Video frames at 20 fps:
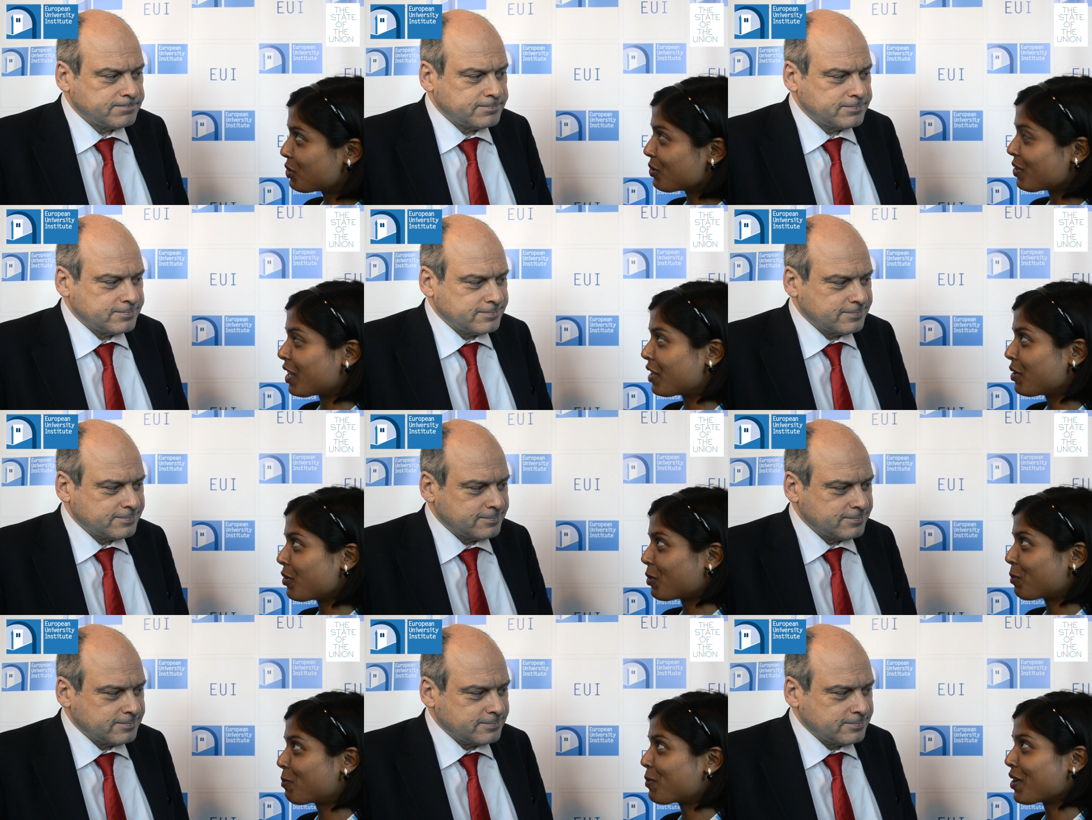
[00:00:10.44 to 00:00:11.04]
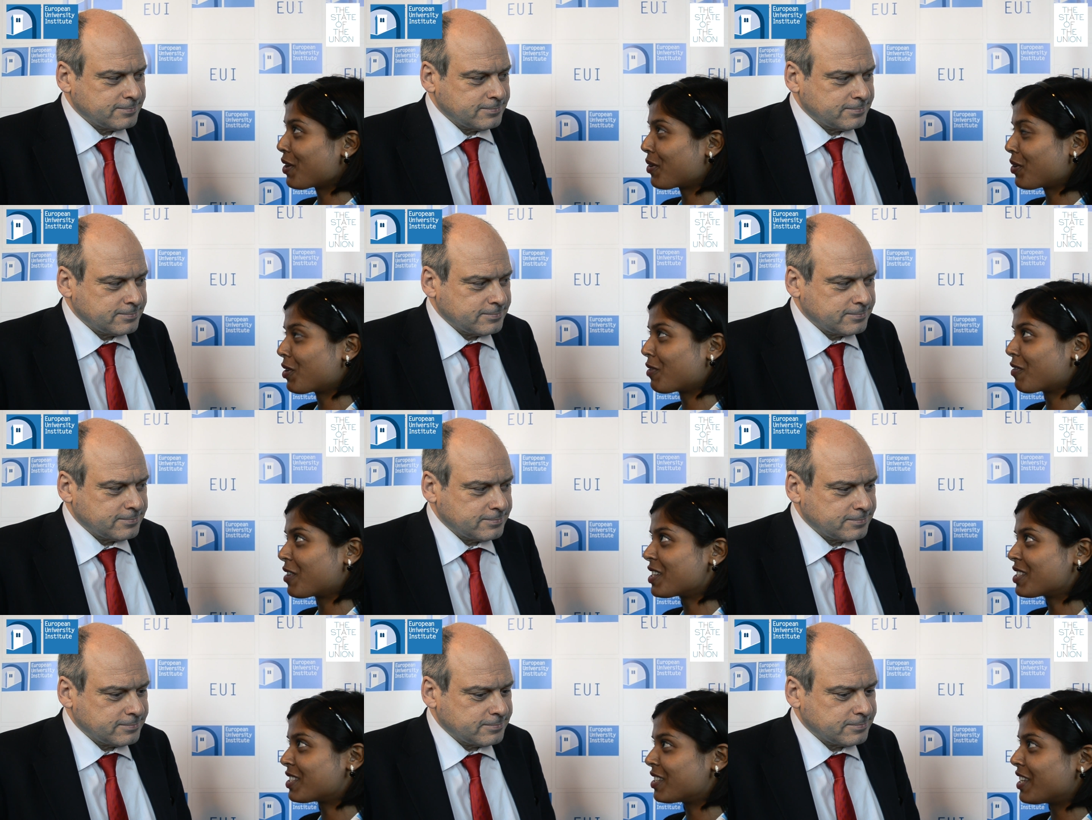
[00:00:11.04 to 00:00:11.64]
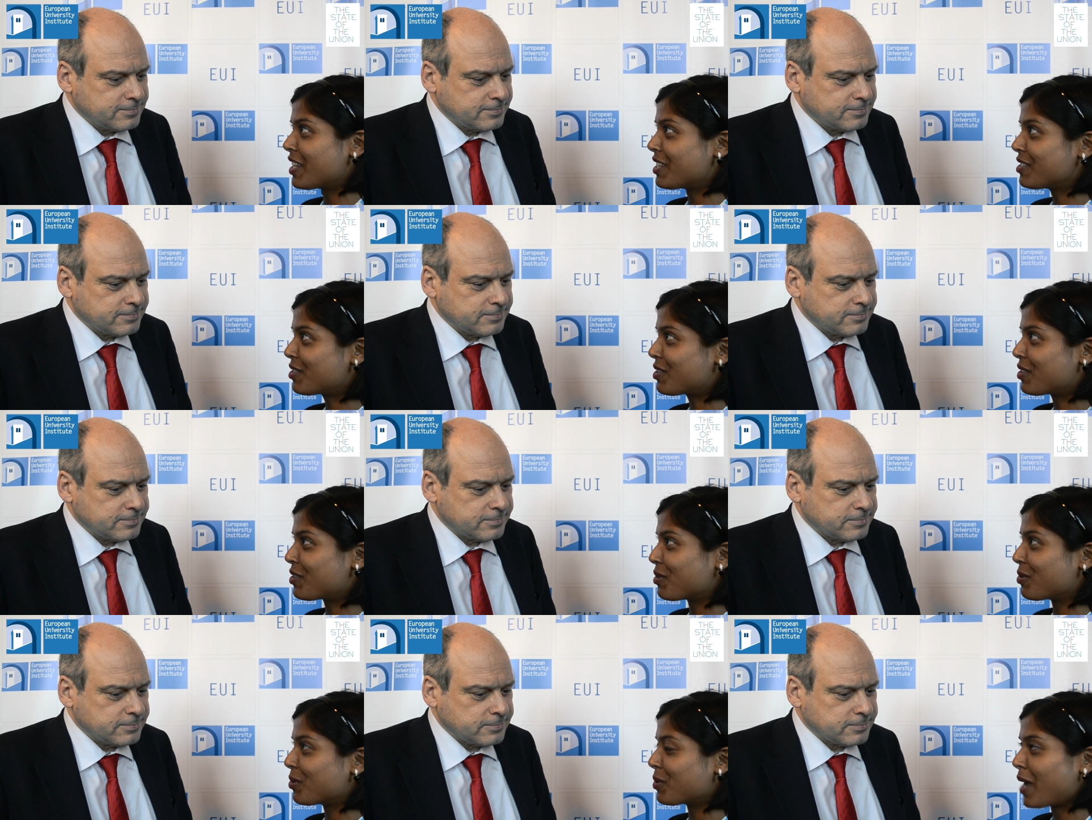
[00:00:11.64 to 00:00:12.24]
Speaker 1: to the European University
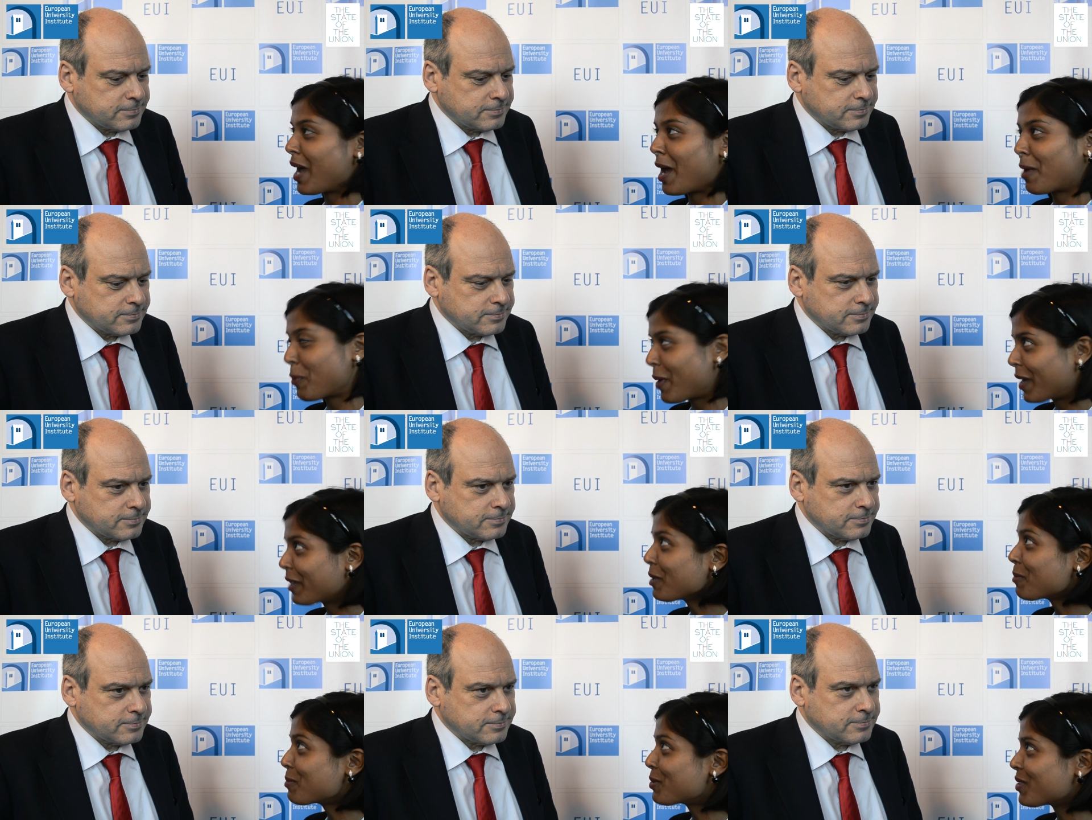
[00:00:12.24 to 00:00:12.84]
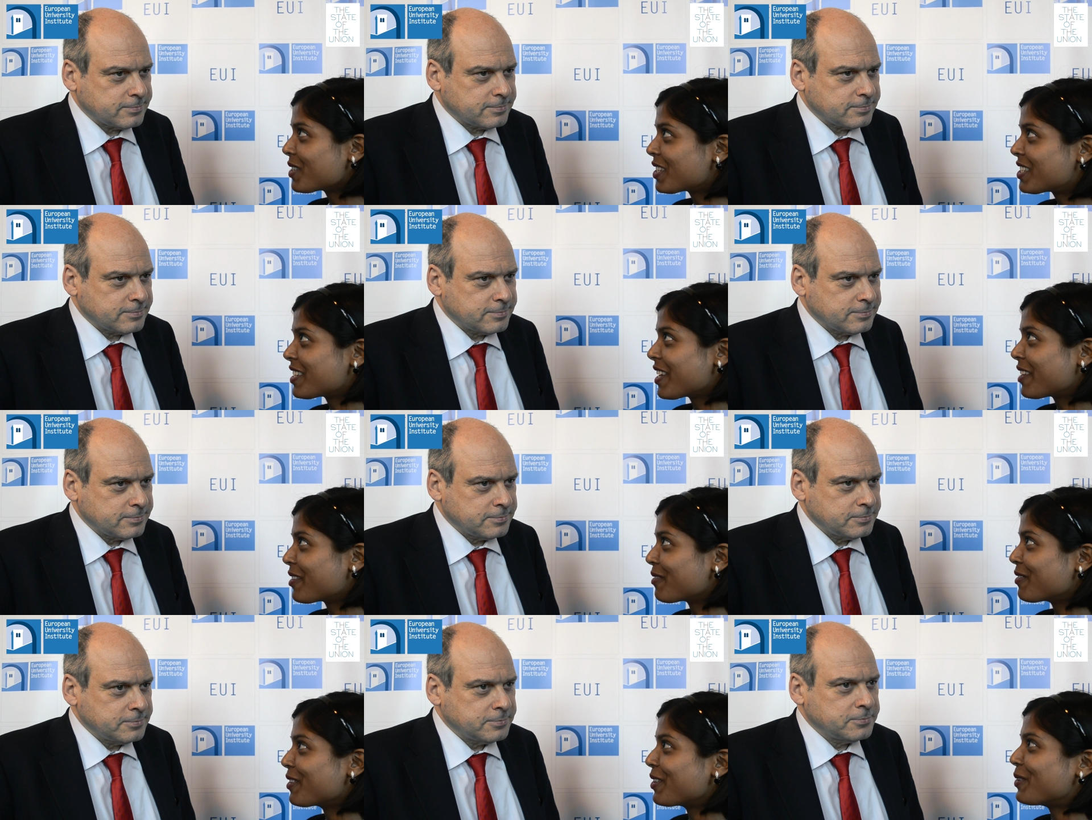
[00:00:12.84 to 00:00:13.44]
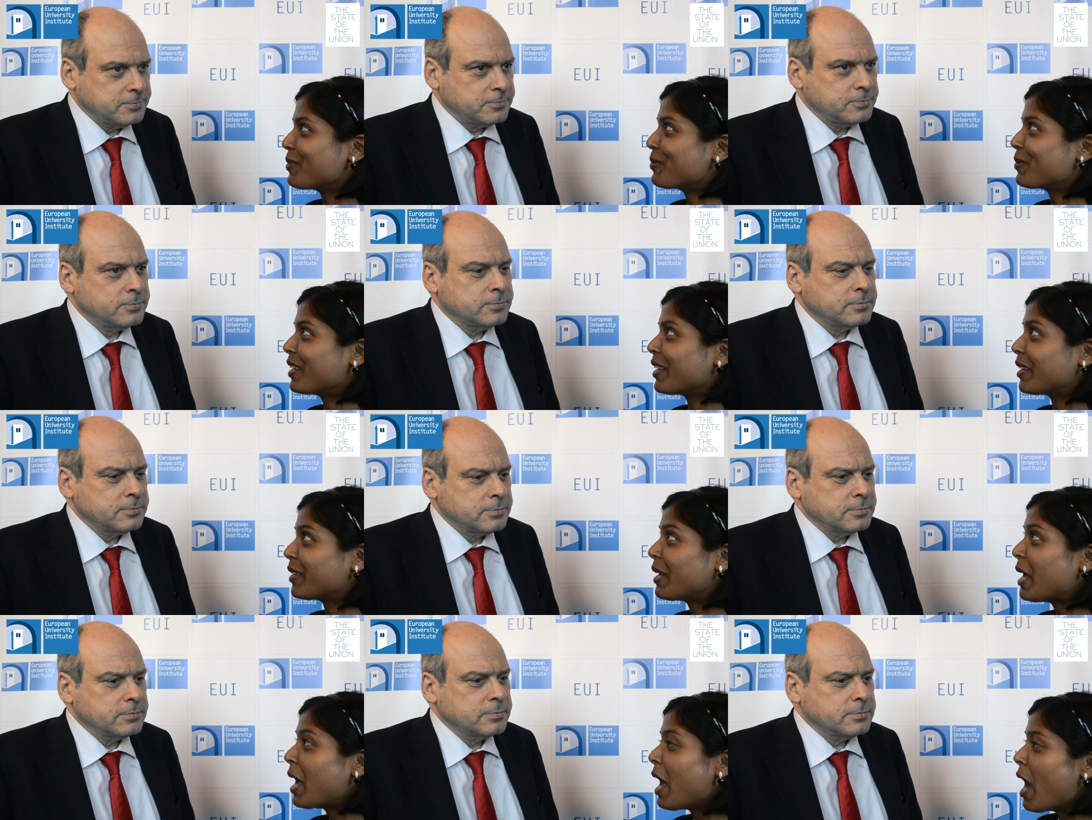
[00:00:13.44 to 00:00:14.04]
Institute and welcome to the State of the
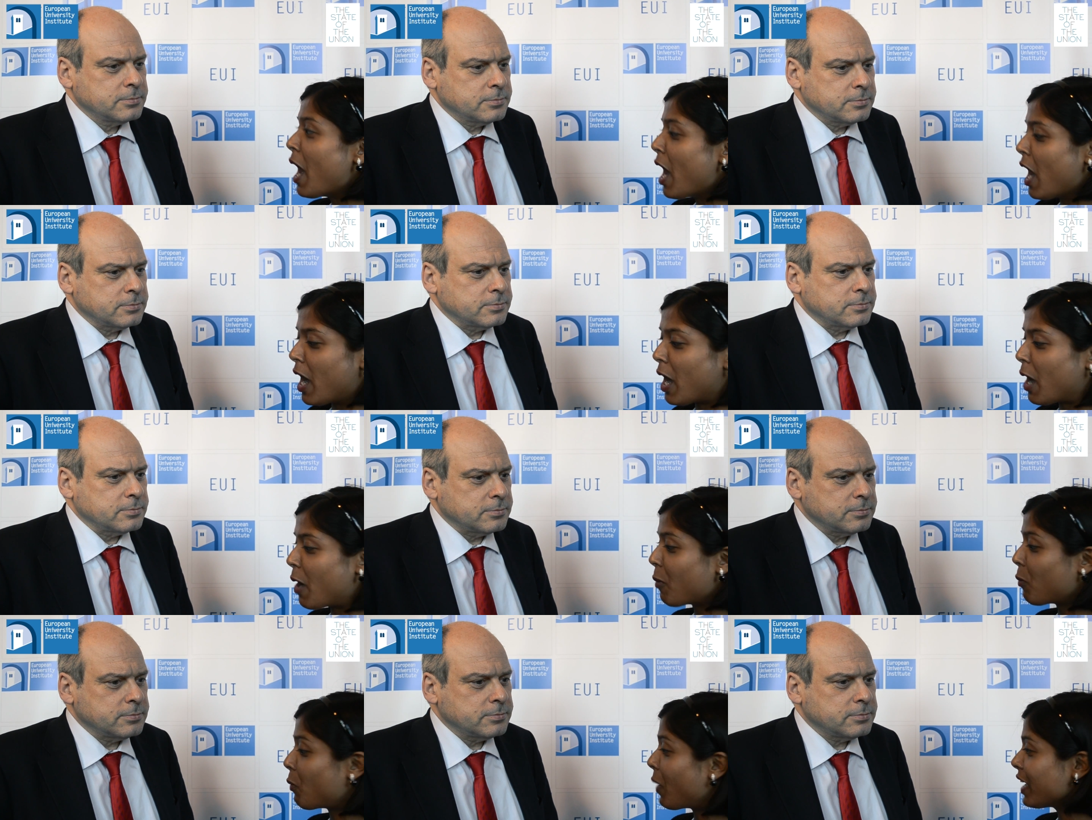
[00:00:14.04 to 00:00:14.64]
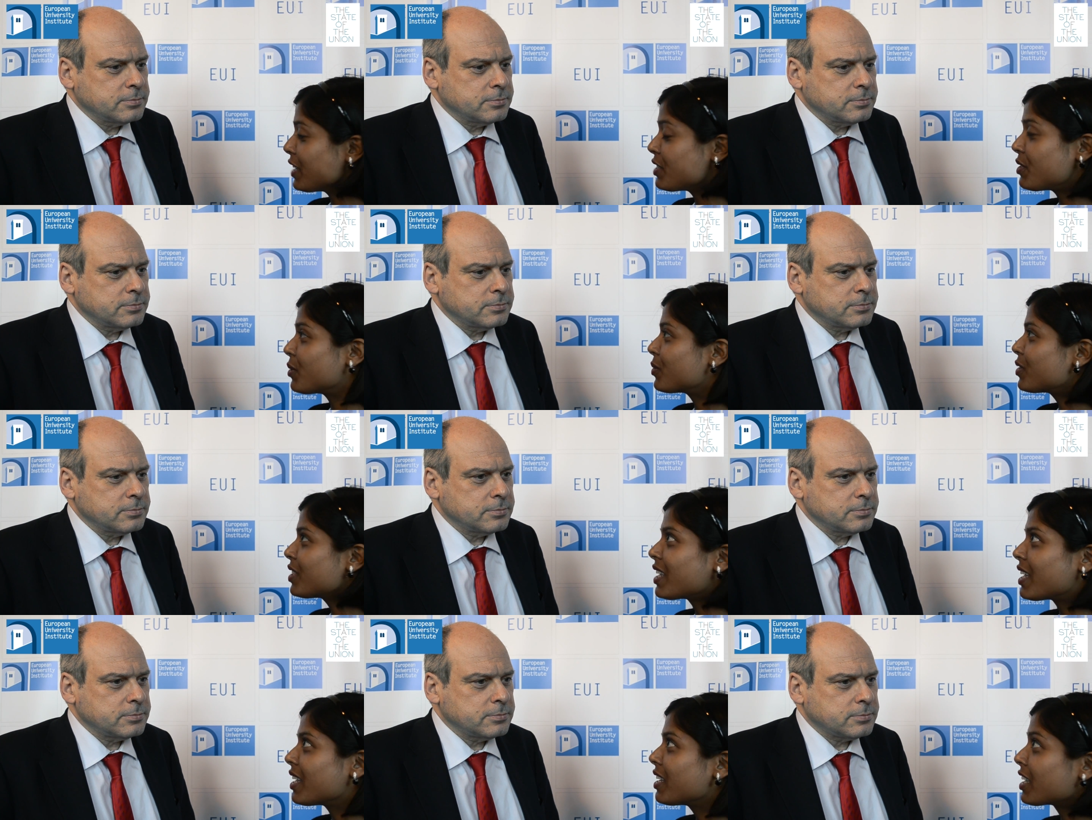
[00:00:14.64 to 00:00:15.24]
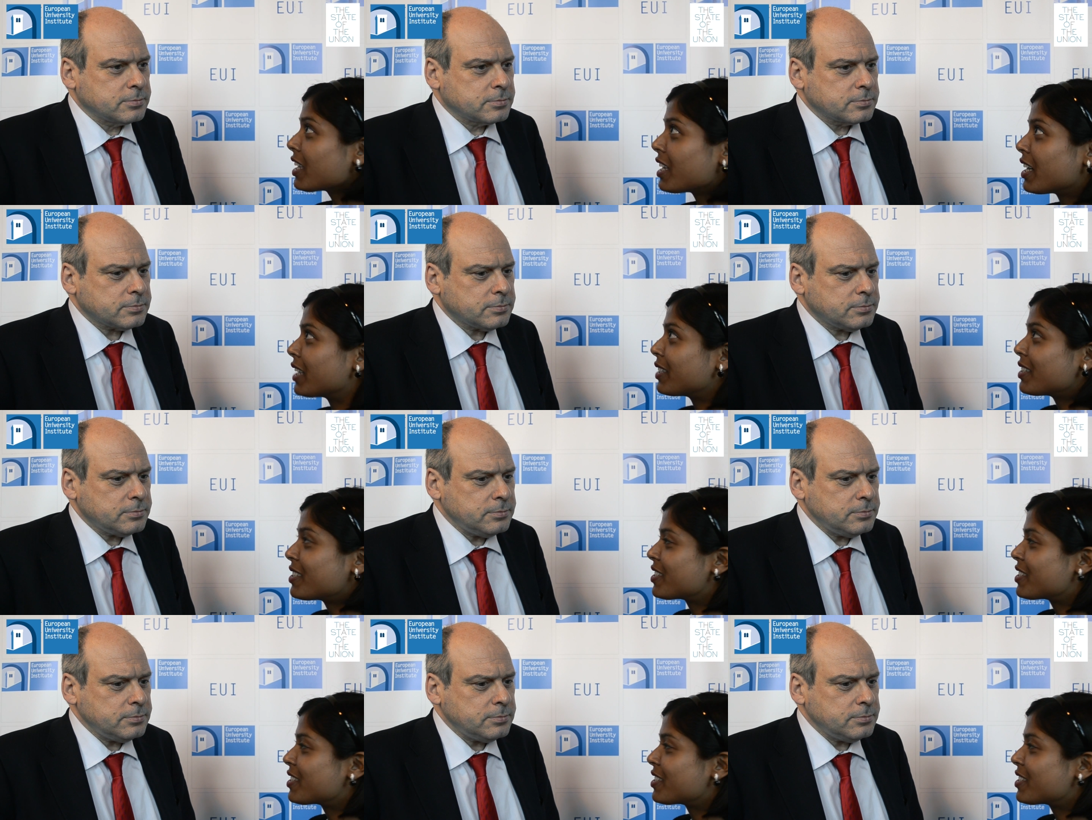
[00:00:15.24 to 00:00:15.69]
Union. Uh, why do you think uh, the